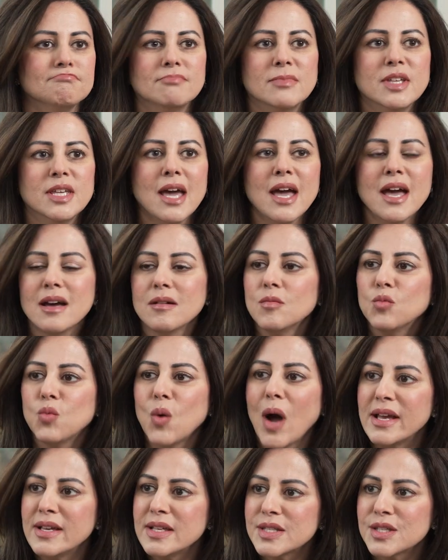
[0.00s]

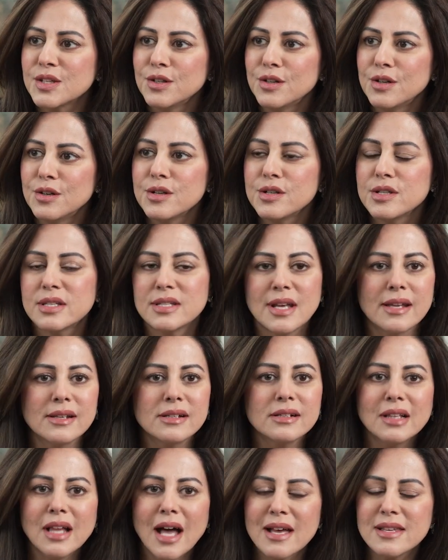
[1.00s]
Visors,
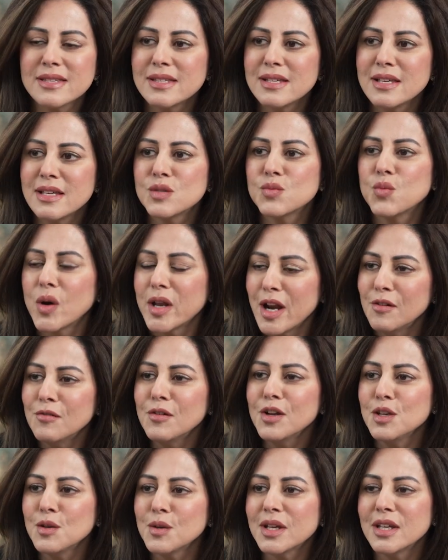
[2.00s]
sunglasses, whatever
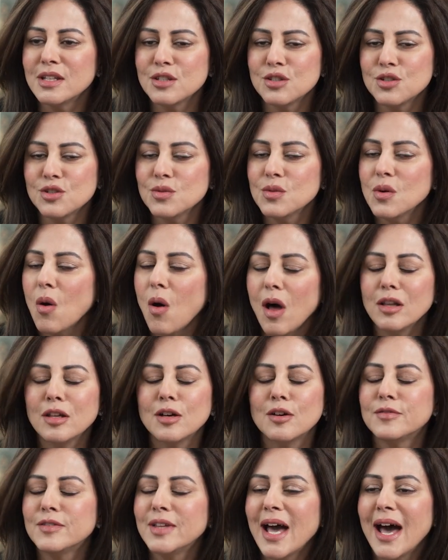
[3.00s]
you can do, all
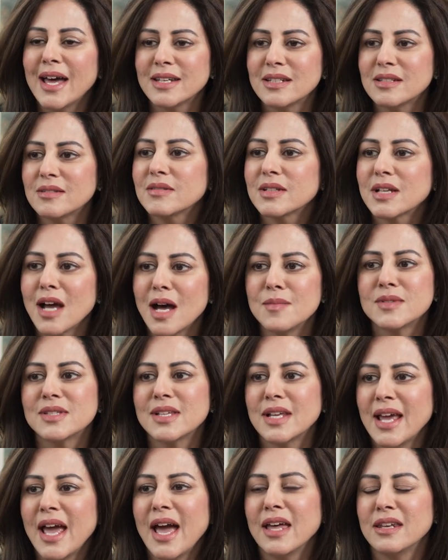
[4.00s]
of that comes
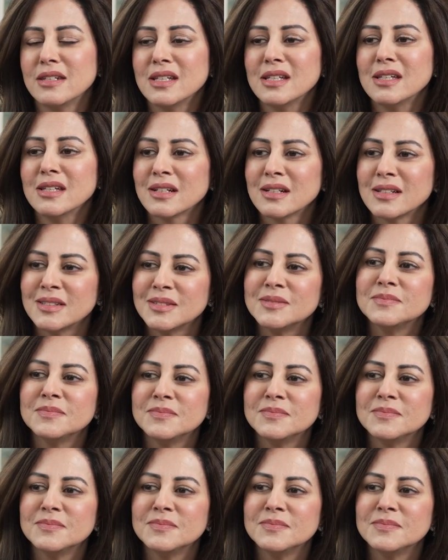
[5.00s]
in handy.